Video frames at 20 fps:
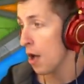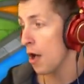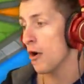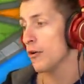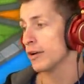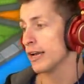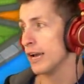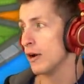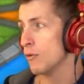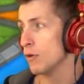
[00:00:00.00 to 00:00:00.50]

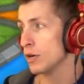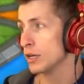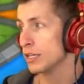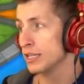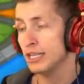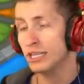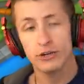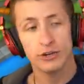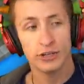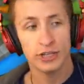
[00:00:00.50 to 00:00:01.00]
Okay, well,
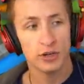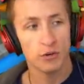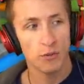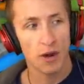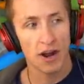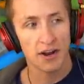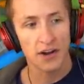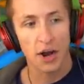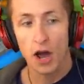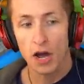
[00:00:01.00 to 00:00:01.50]
clearly
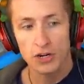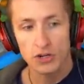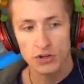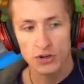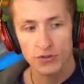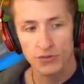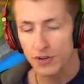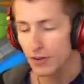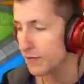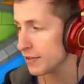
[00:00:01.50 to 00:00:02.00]
round
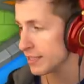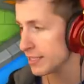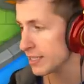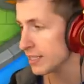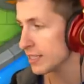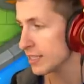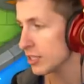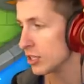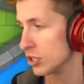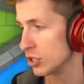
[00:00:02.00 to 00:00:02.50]
150 is a
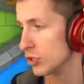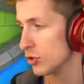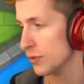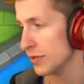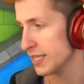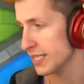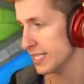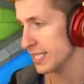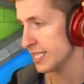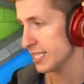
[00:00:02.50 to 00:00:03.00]
little too
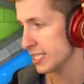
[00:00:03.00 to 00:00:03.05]
easy.